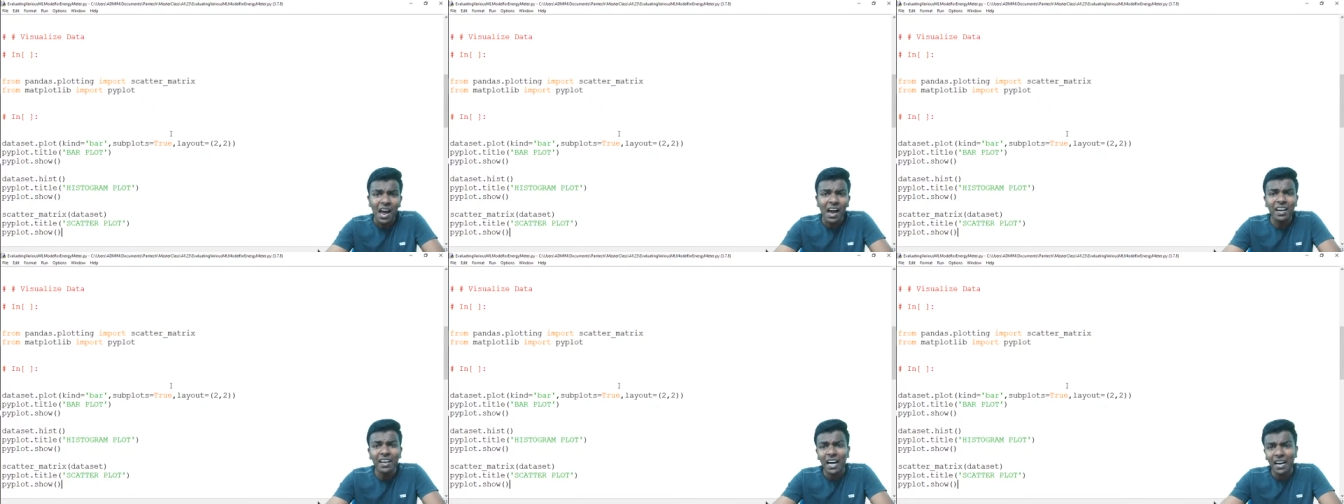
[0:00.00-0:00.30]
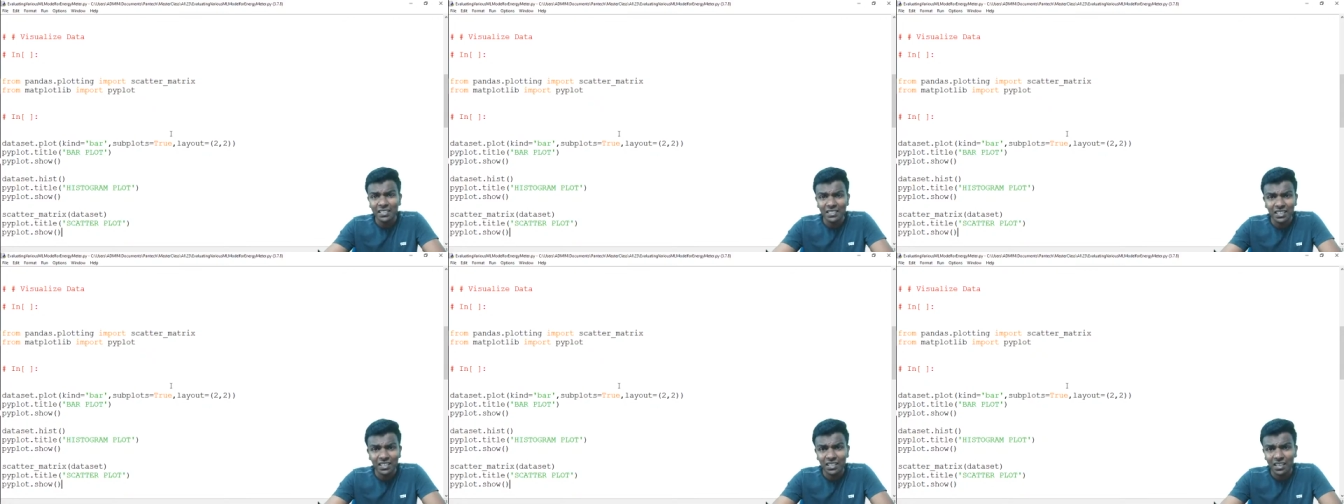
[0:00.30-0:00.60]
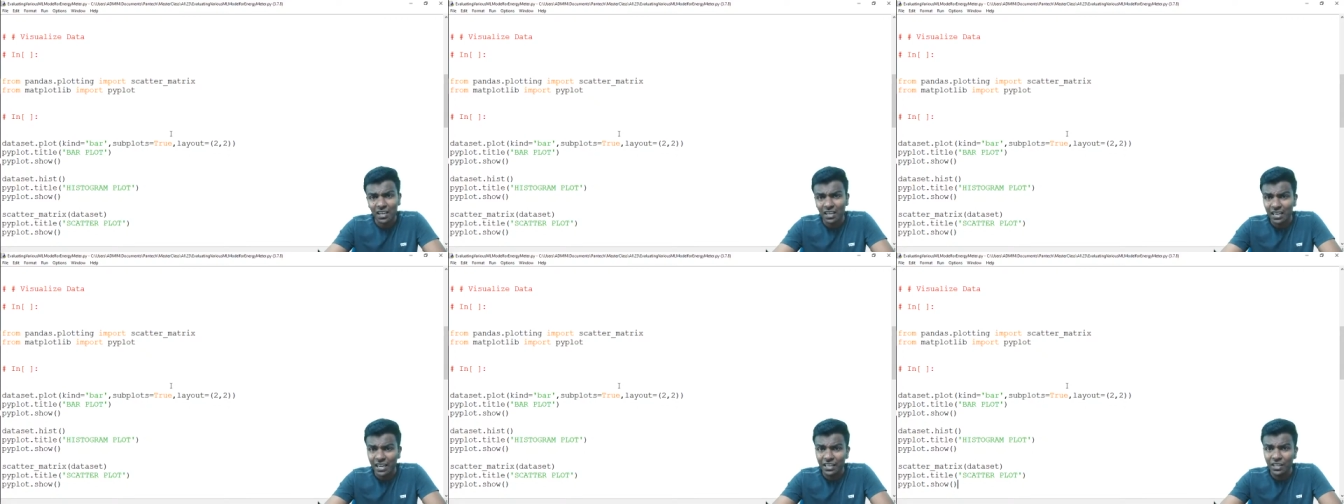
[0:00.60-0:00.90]
other
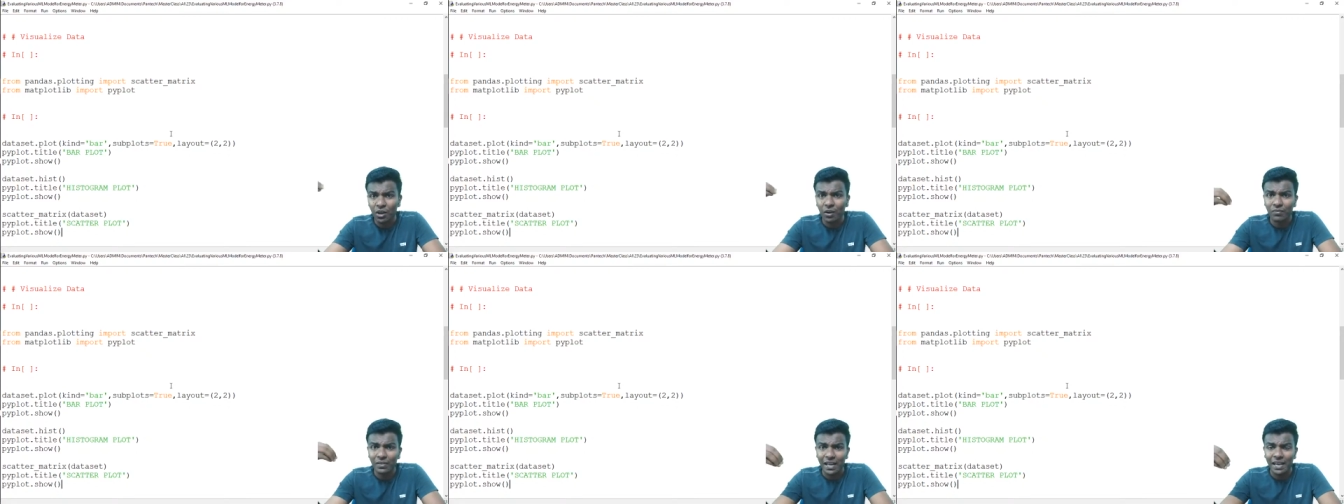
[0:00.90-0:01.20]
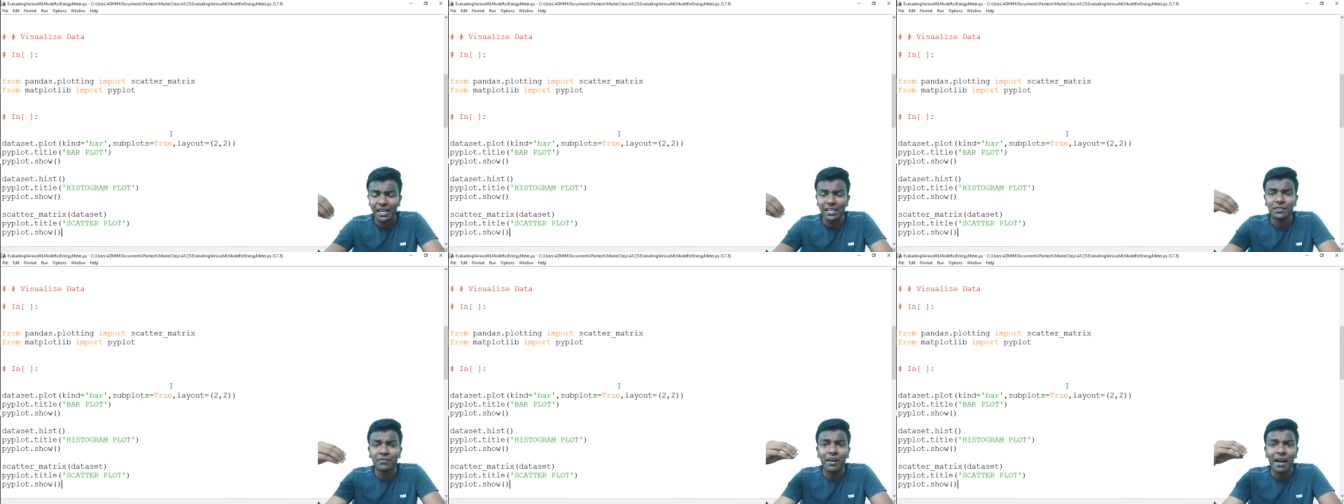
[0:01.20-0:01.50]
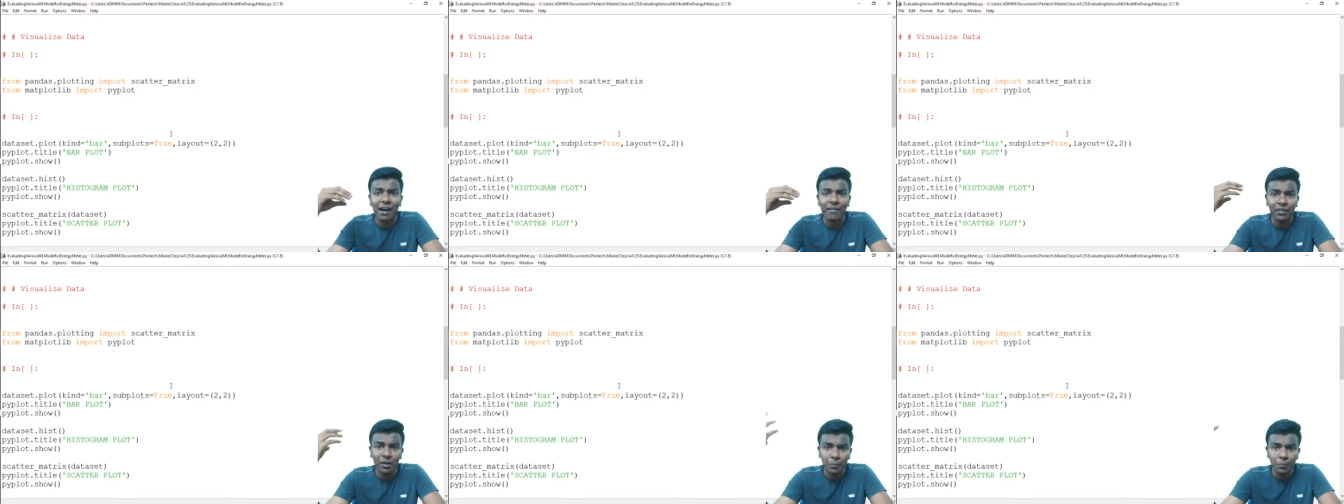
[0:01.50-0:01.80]
kind of layers we
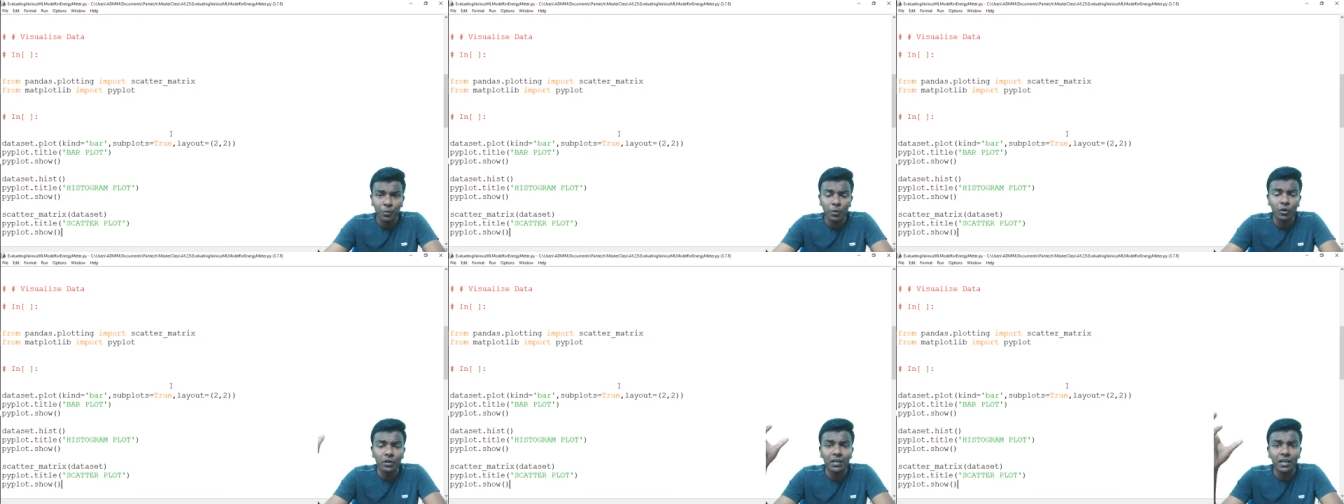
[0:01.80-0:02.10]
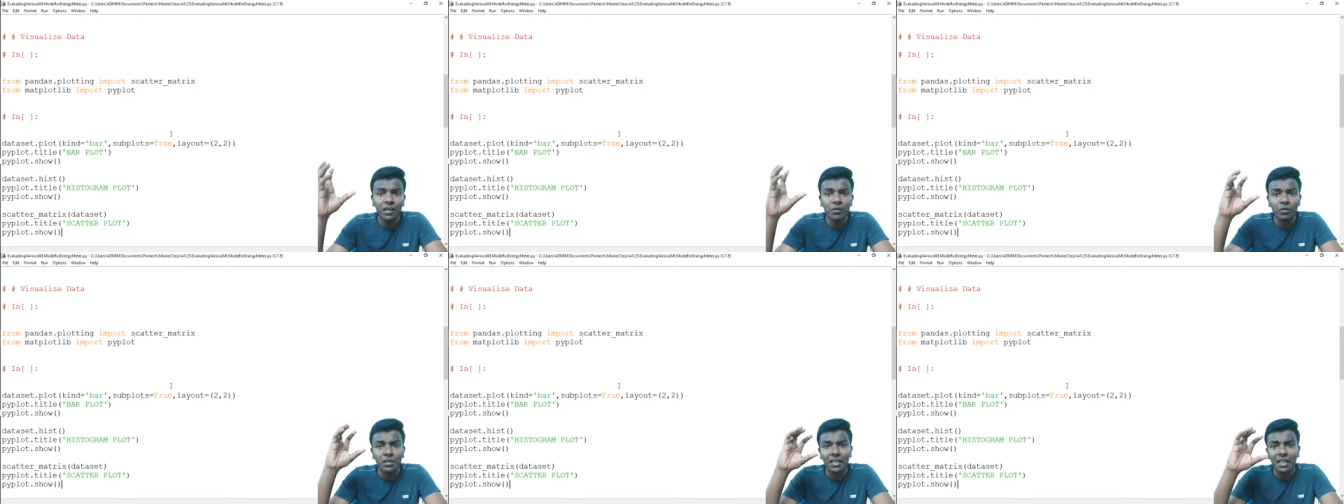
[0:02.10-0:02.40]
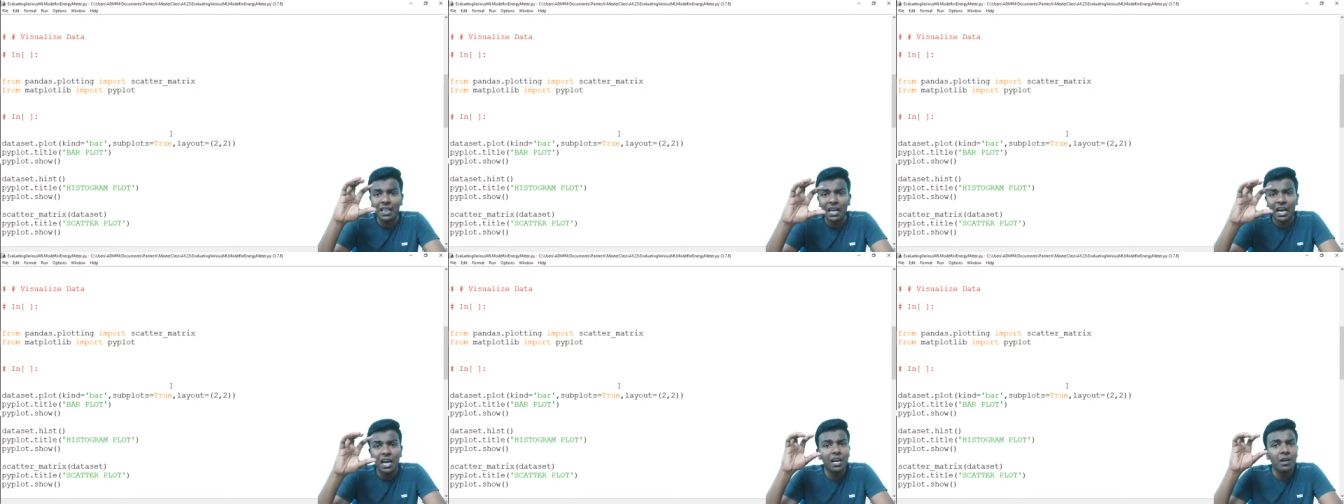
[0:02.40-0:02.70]
have imported with
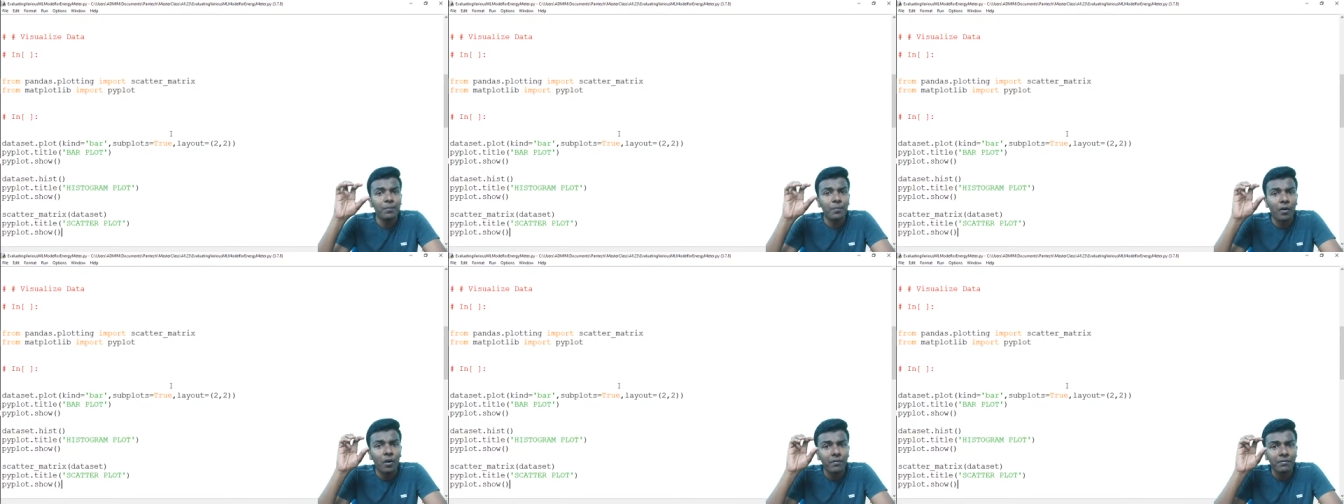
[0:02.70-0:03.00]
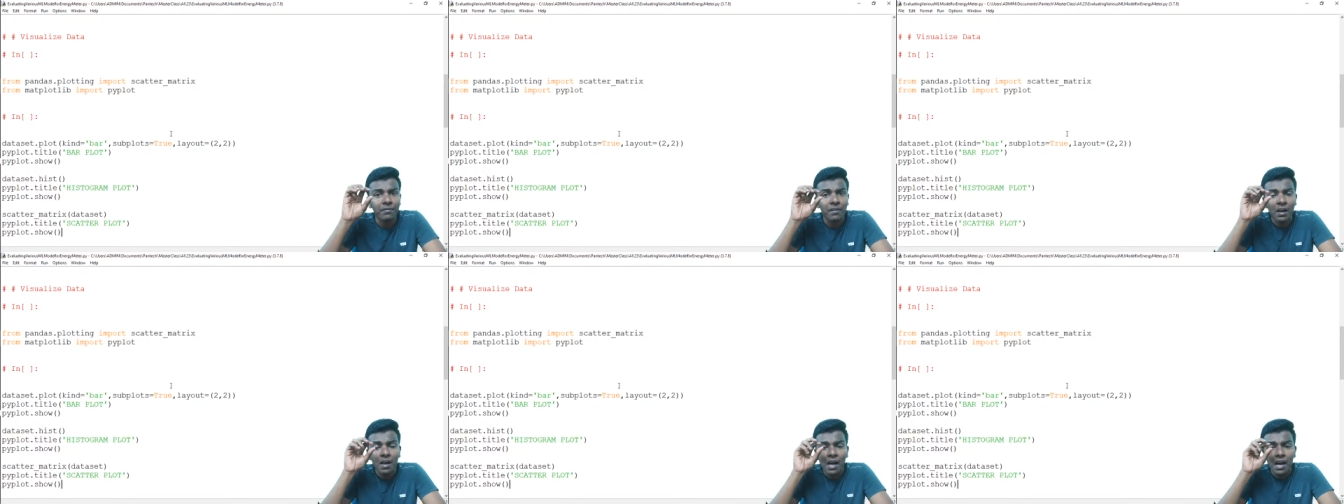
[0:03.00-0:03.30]
the help of